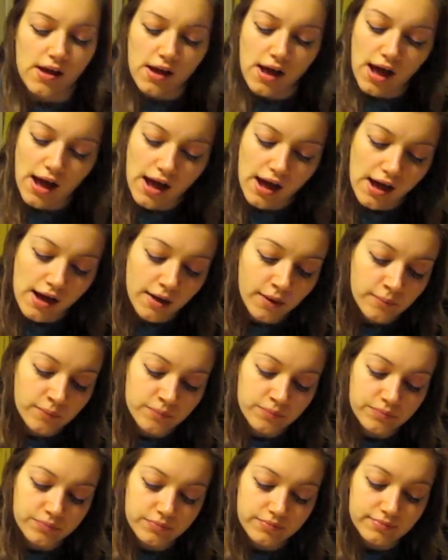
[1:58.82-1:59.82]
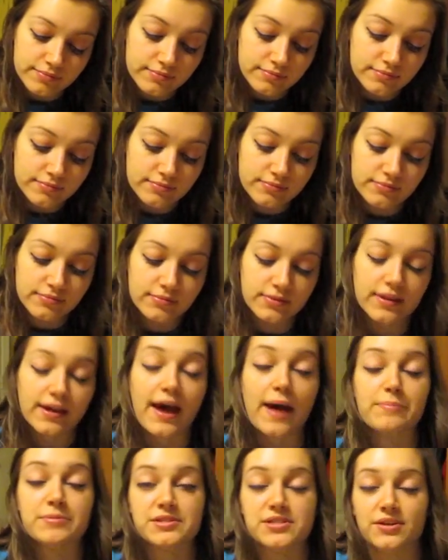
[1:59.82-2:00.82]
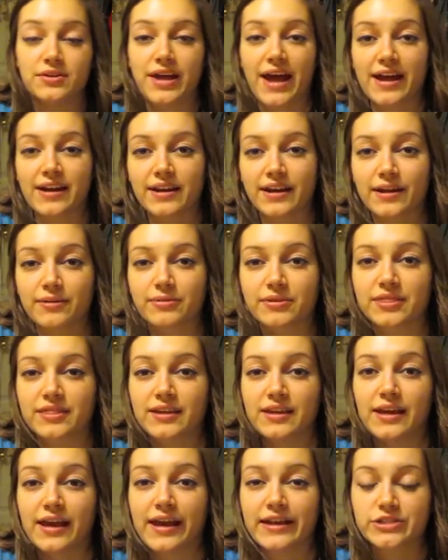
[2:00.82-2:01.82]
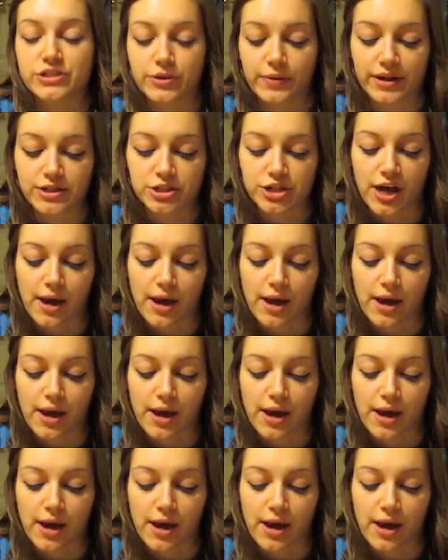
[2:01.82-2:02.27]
Um, the episode ended with the H O H